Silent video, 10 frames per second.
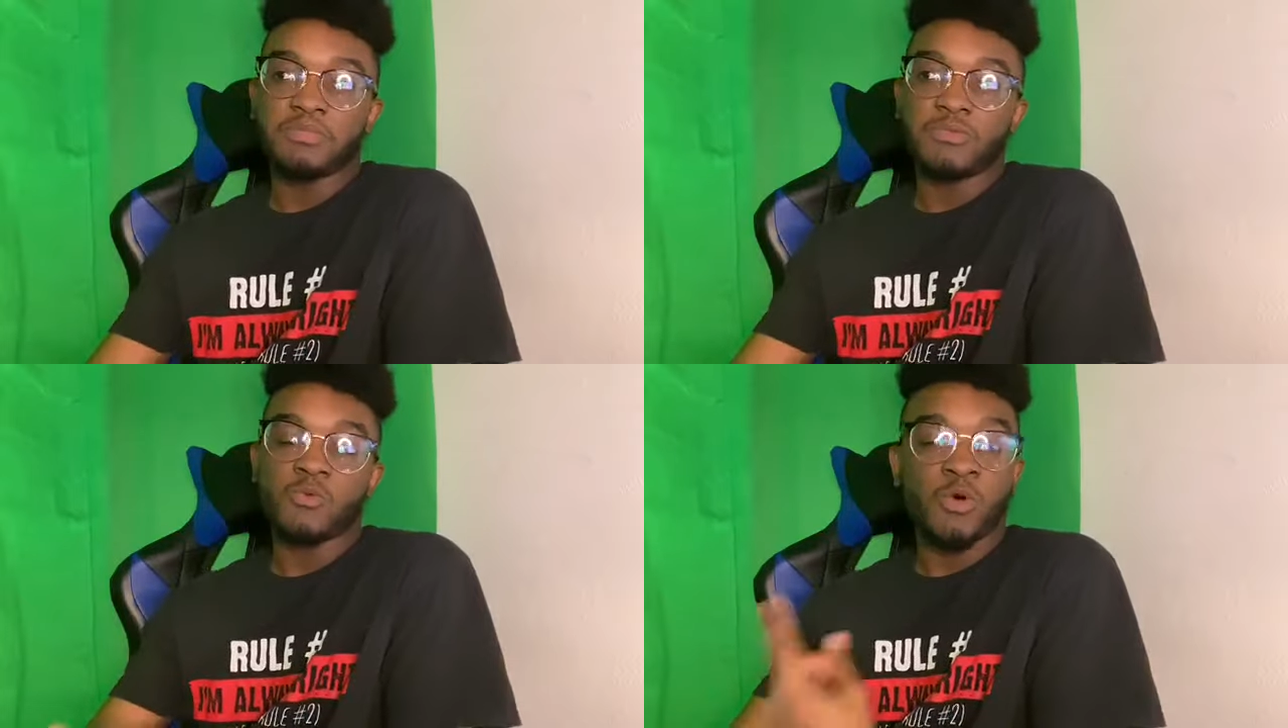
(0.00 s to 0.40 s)

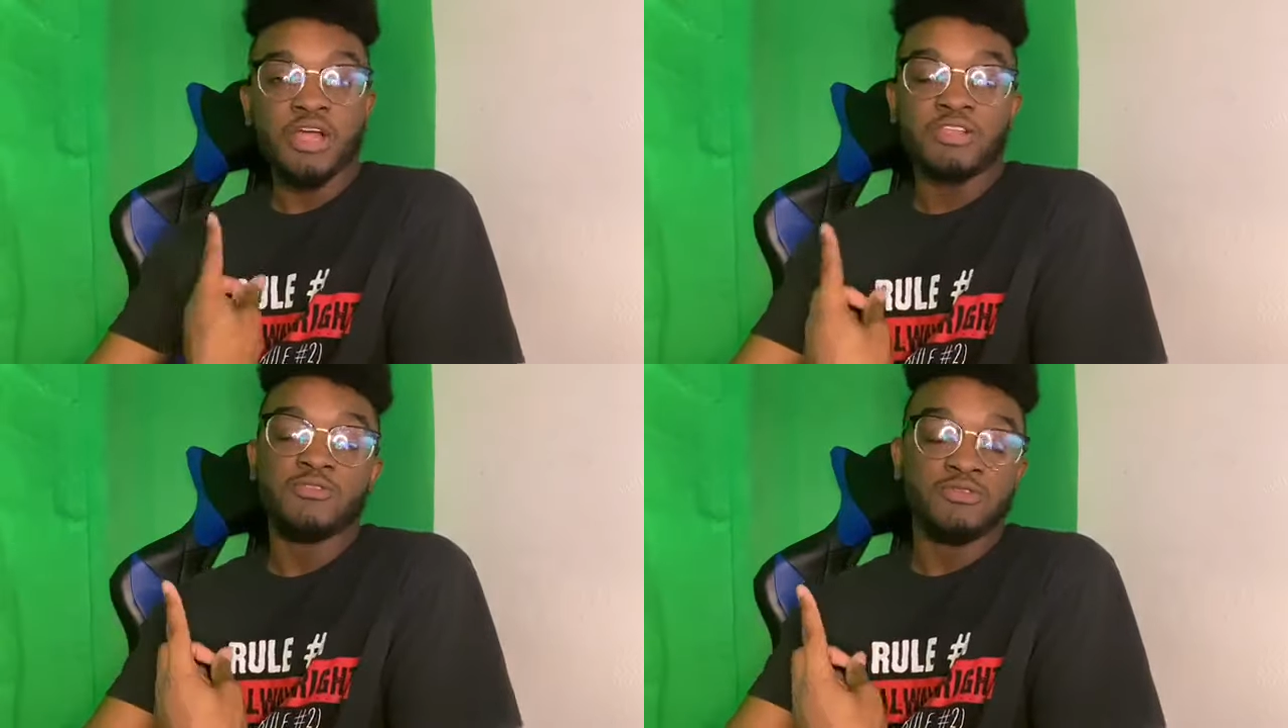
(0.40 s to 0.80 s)

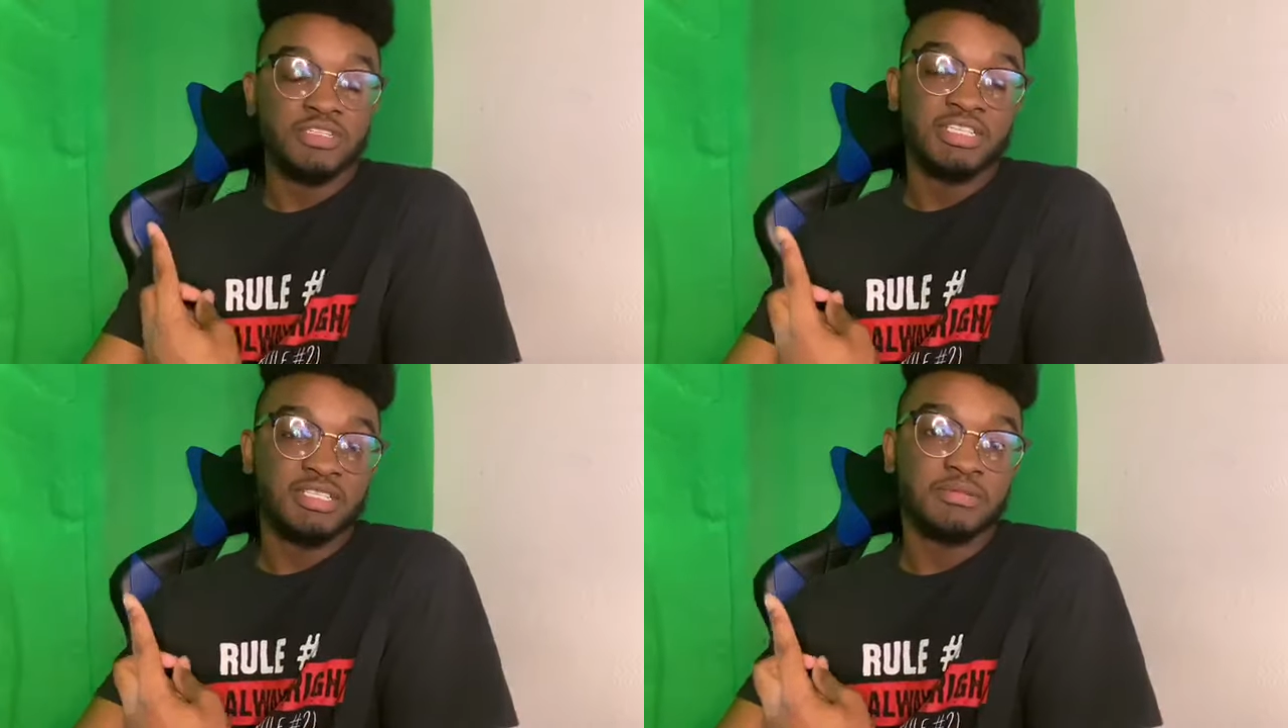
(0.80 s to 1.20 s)
one who's
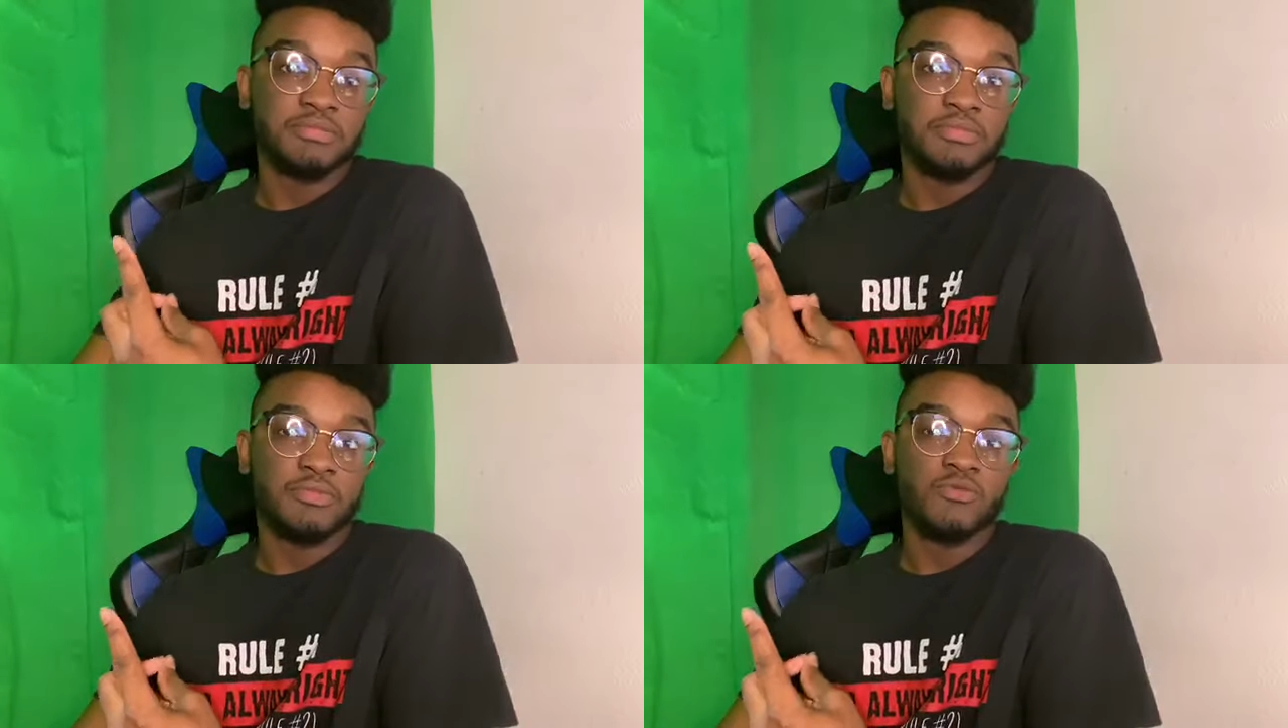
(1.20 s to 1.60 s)
just
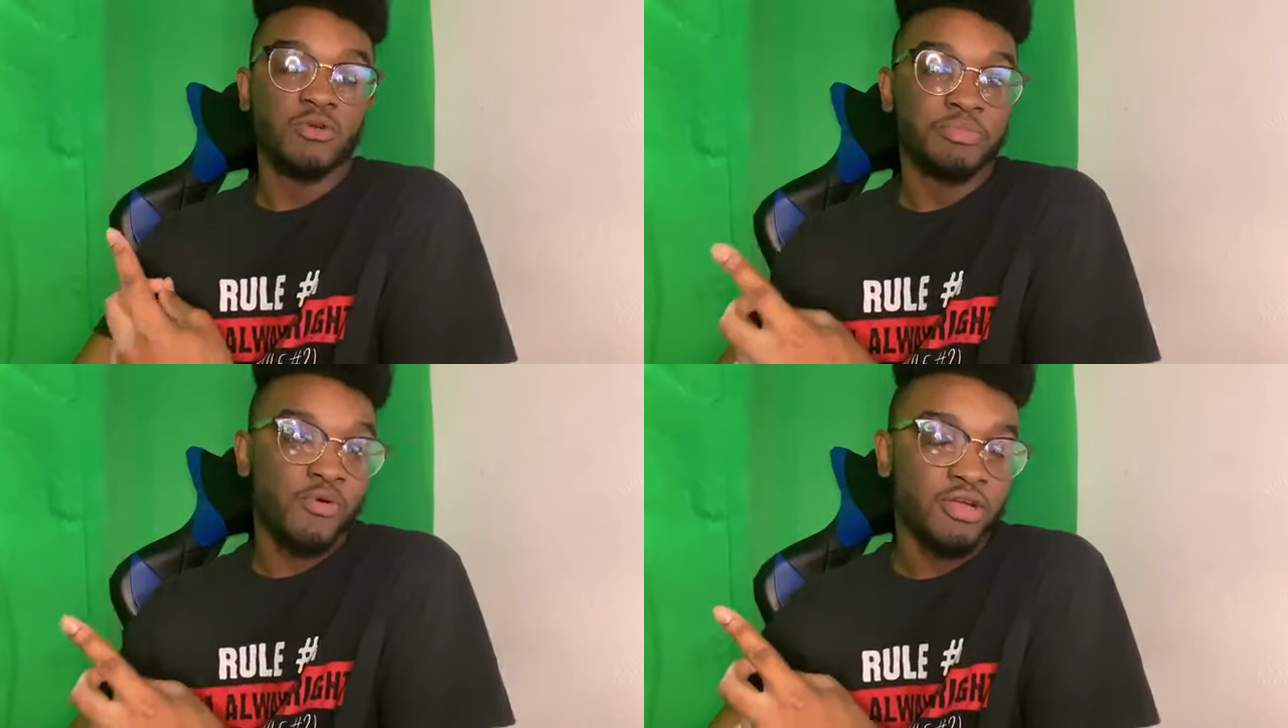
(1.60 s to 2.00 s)

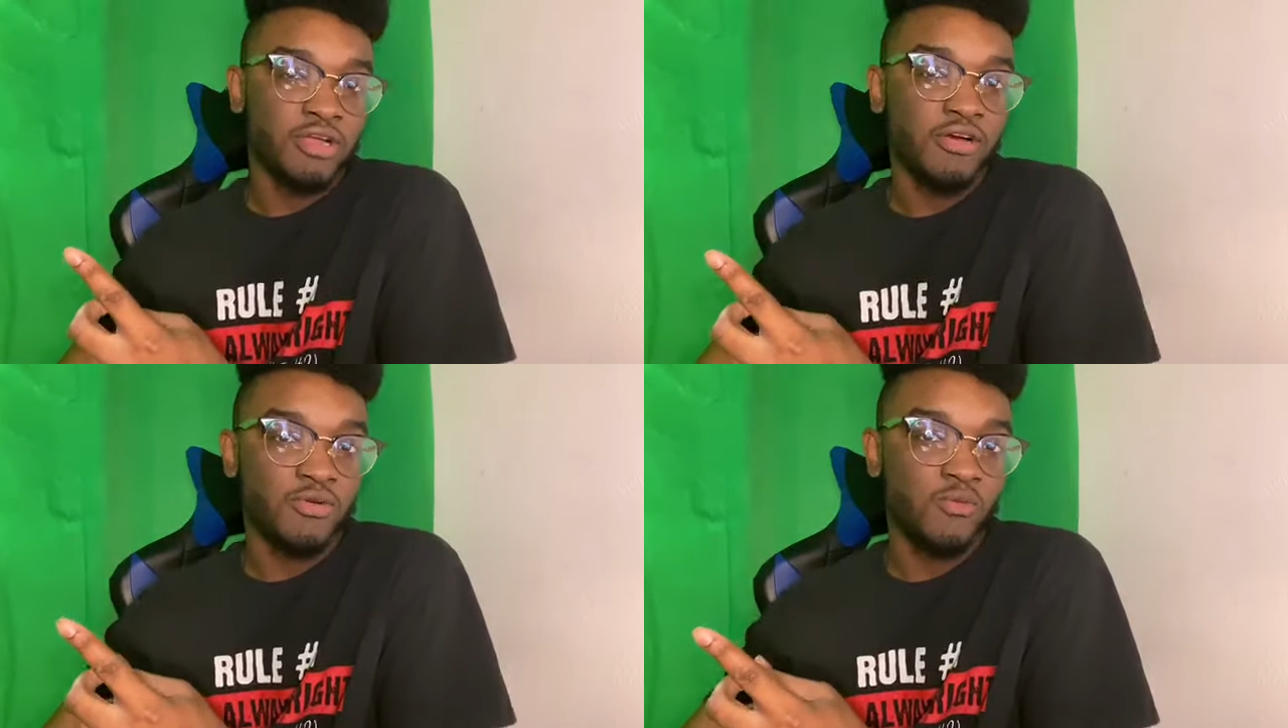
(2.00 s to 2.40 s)

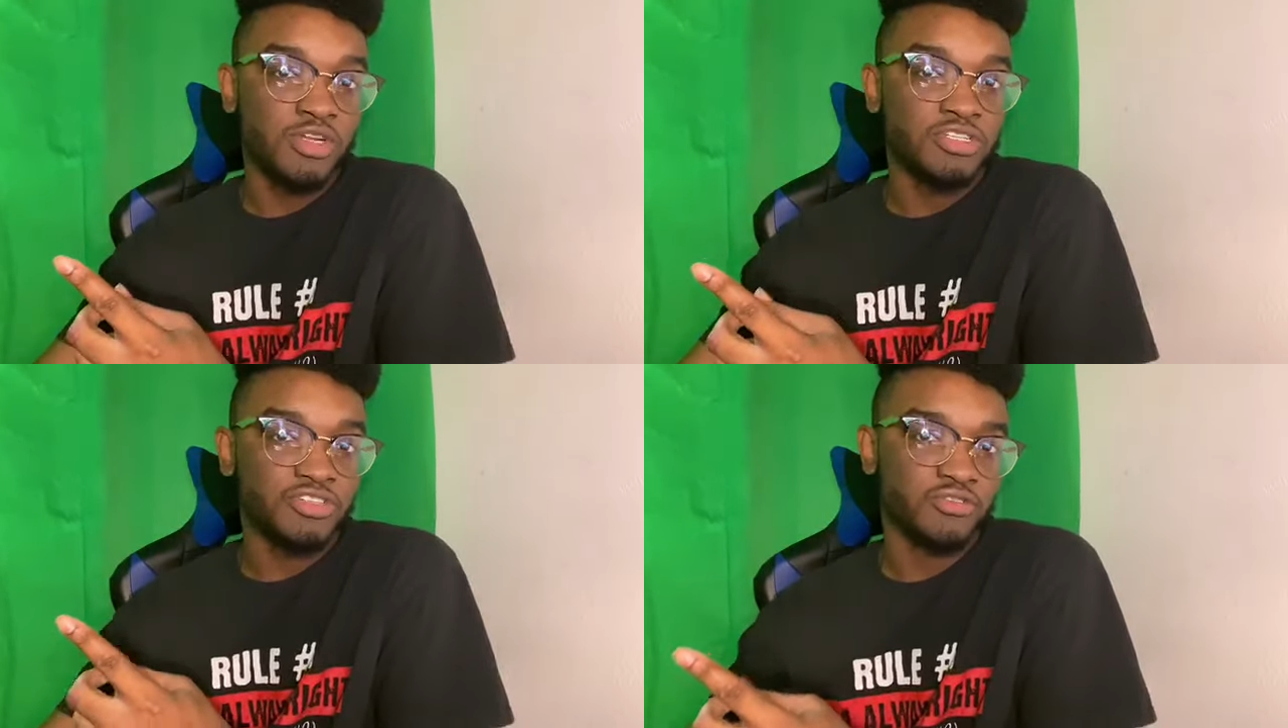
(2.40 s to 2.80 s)
reporting on
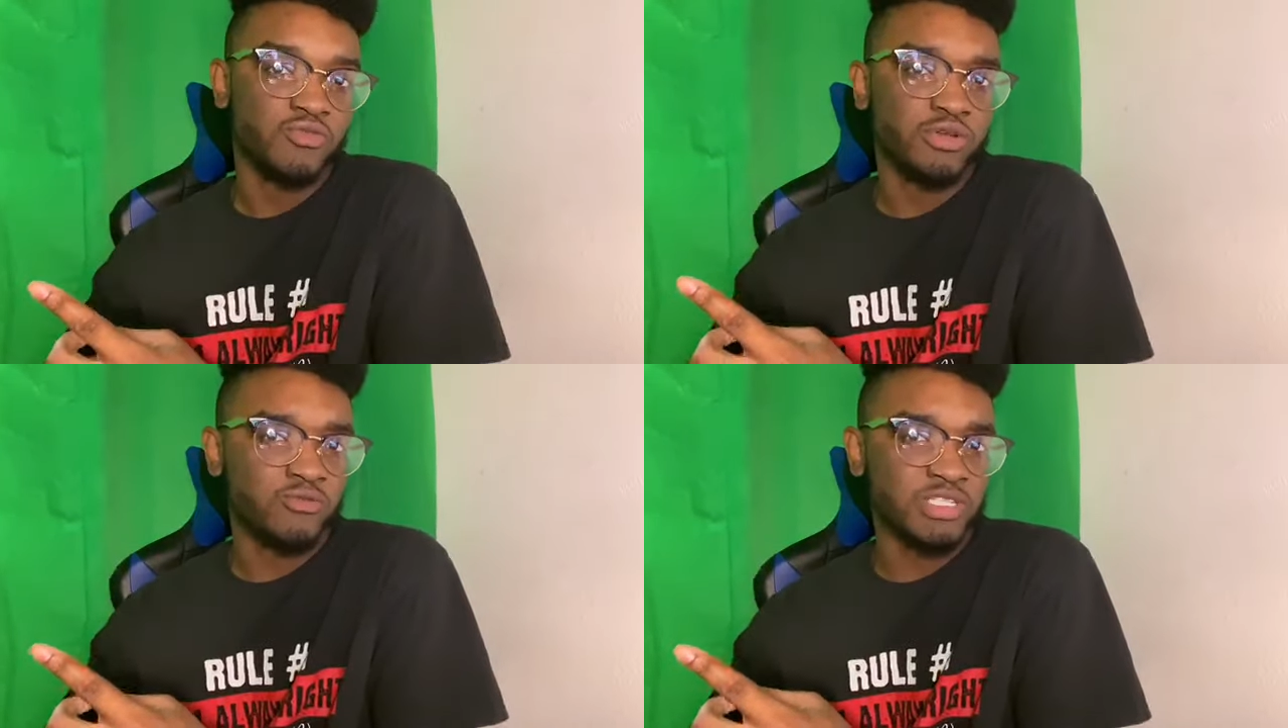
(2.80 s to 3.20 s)
what's
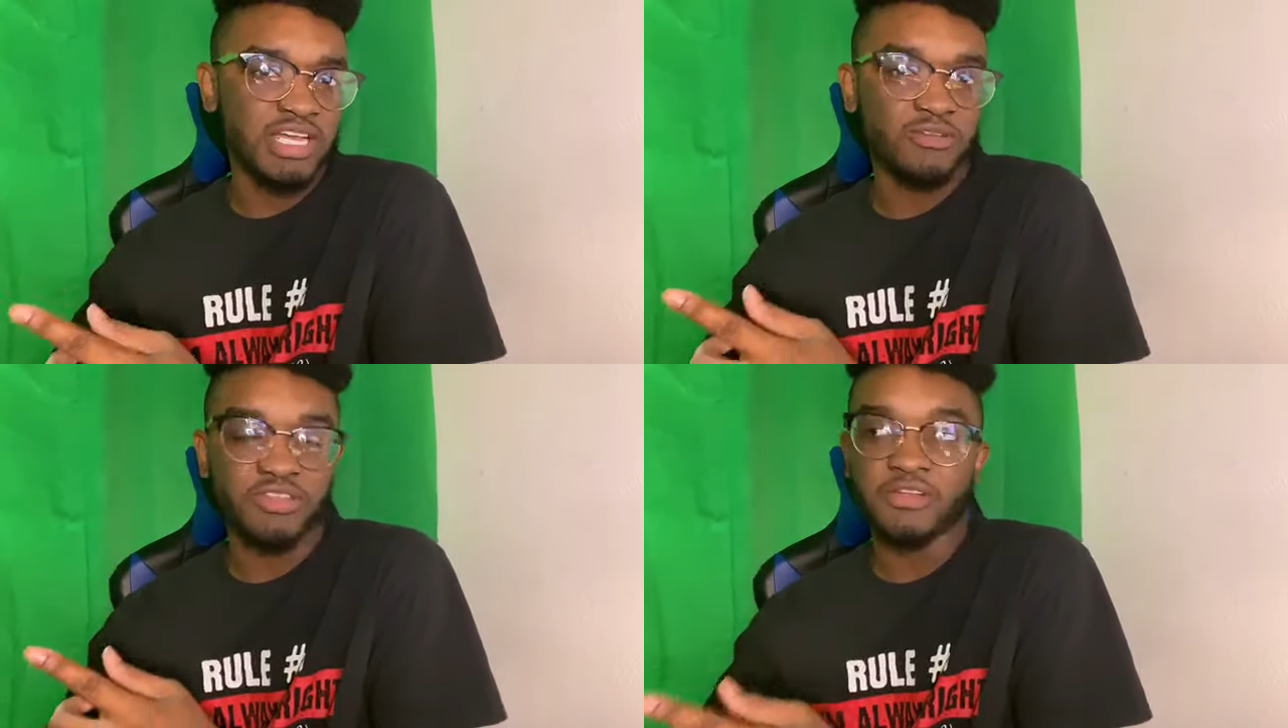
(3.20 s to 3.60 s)
true and what's
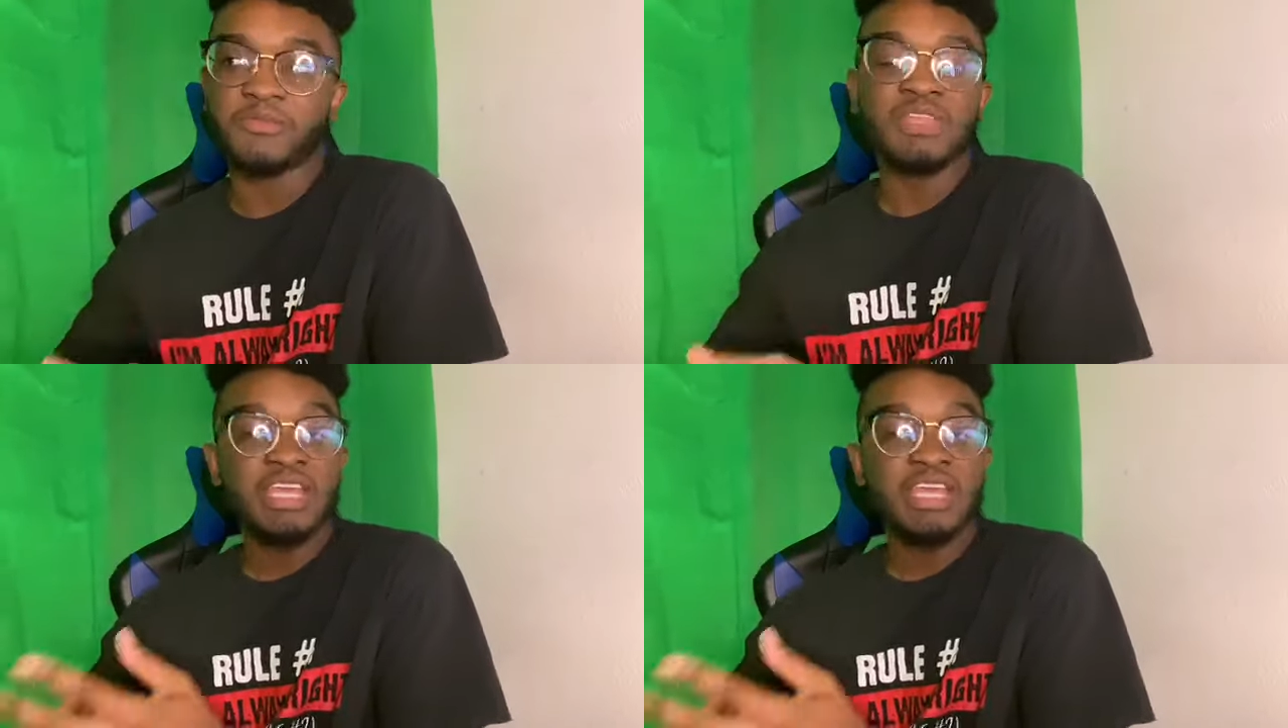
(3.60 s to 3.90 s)
out there,